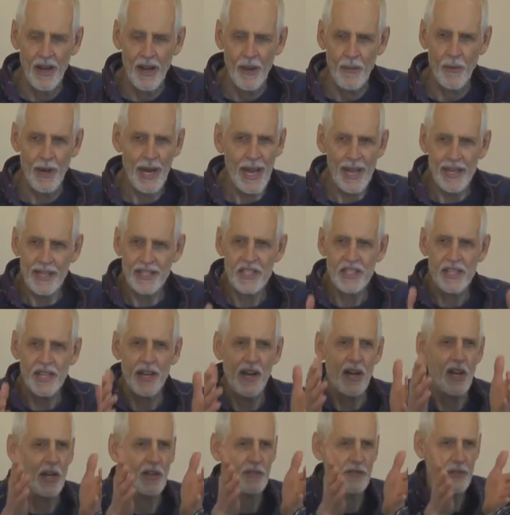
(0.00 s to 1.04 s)
When I see
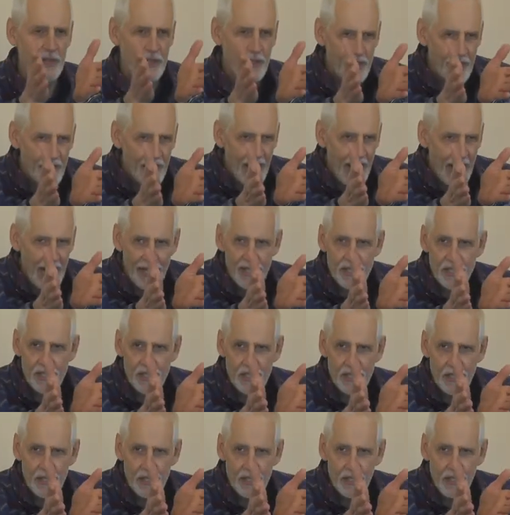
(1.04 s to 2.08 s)
Oliver, I
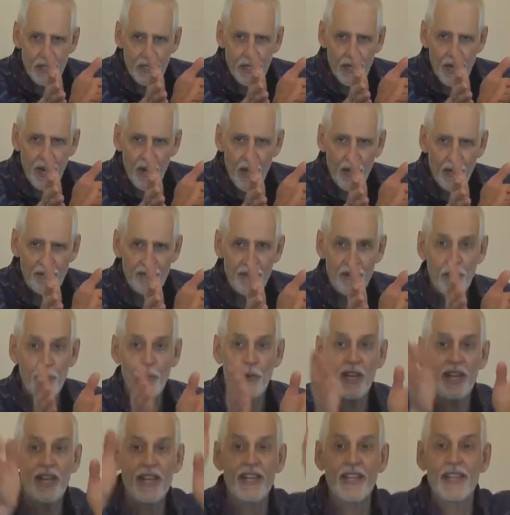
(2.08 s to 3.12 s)
see Oliver the
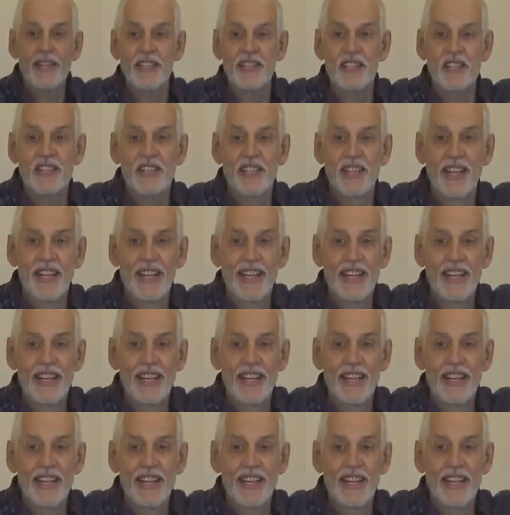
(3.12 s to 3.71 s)
way he is